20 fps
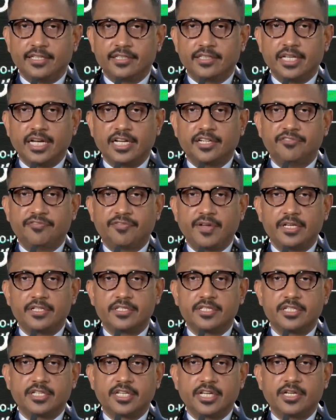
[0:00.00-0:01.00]
that
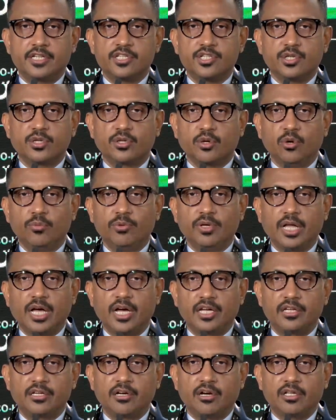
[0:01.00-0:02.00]
felicitates global
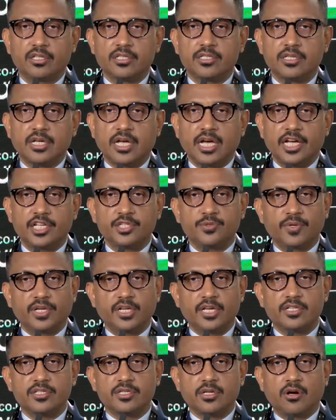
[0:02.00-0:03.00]
icons as well
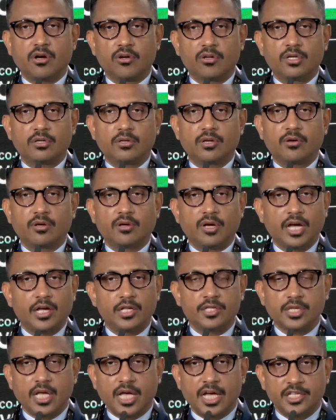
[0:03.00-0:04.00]
as
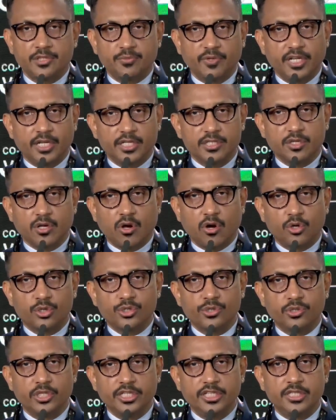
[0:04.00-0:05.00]
auto
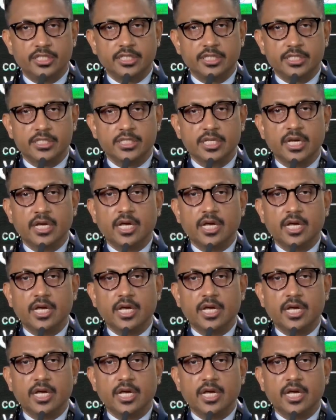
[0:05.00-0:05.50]
leaders.